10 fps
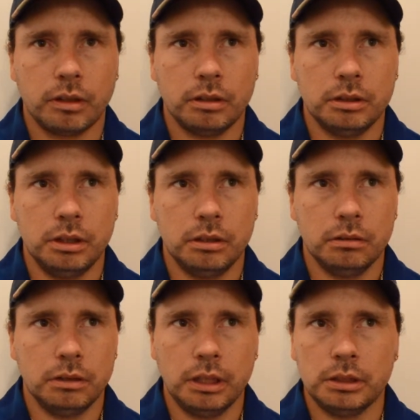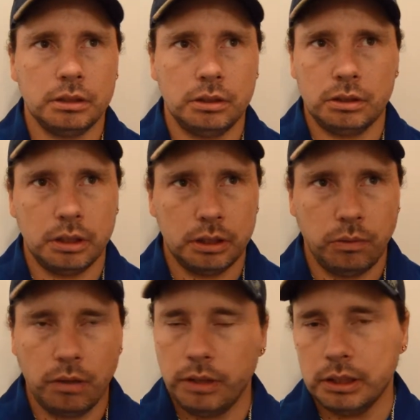So that's the
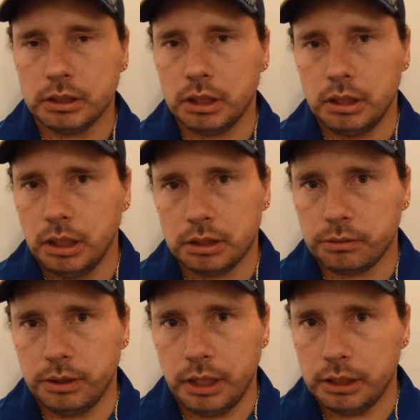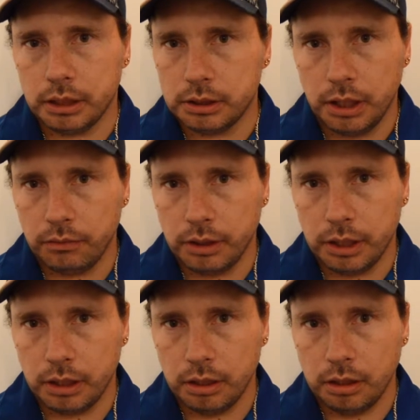12. That's 3 days I could save right
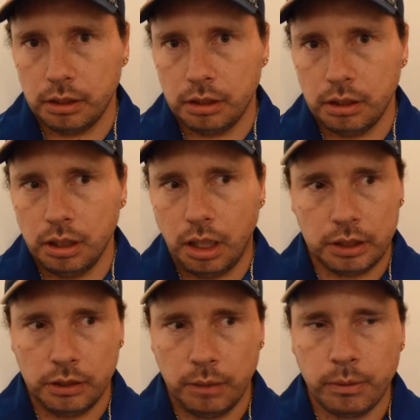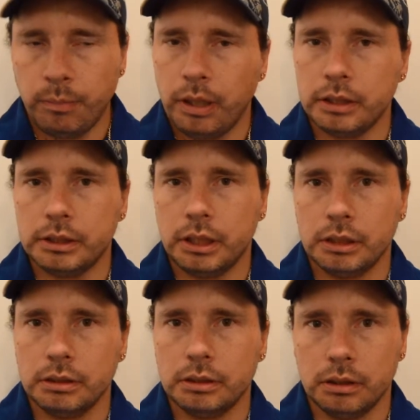there. I do have my battery
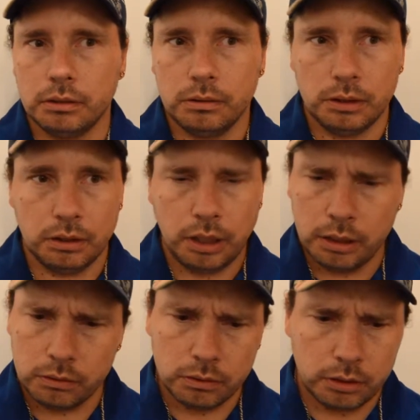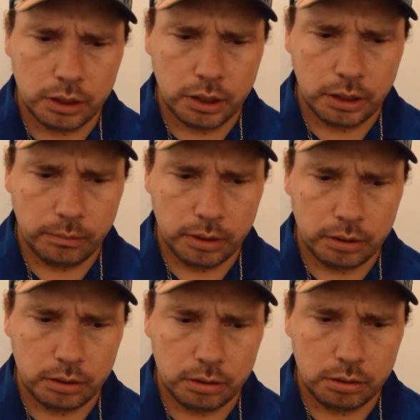charger, so you know I don't think I have my
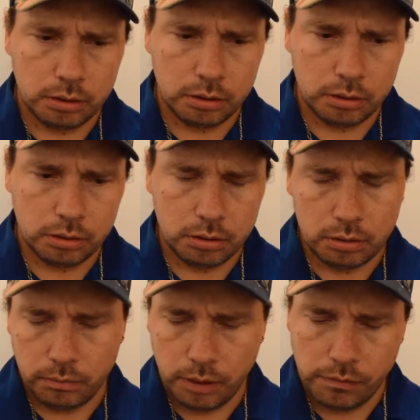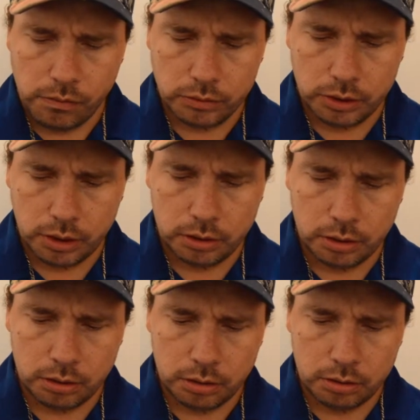phone
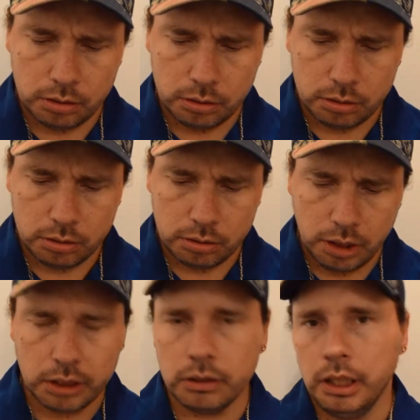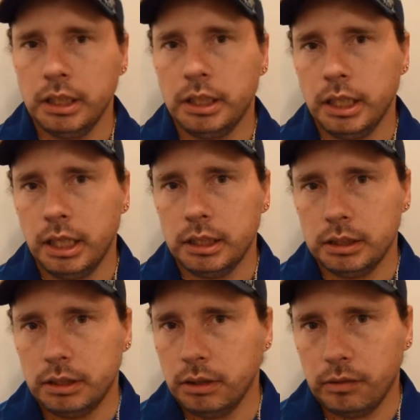charger. I know they got
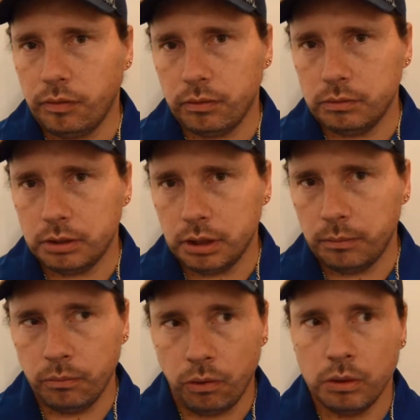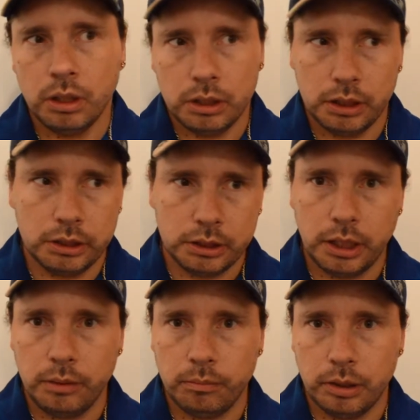this thing on the phone. That, well, the
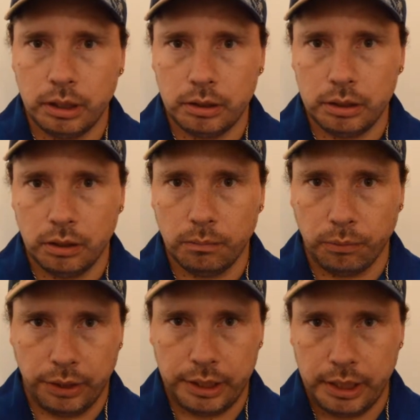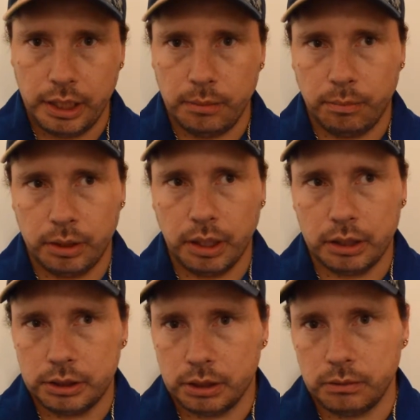same you know, brand name, but not
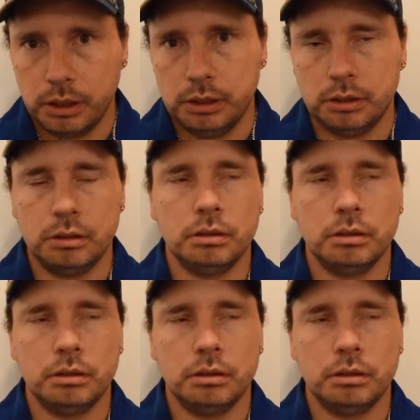generation.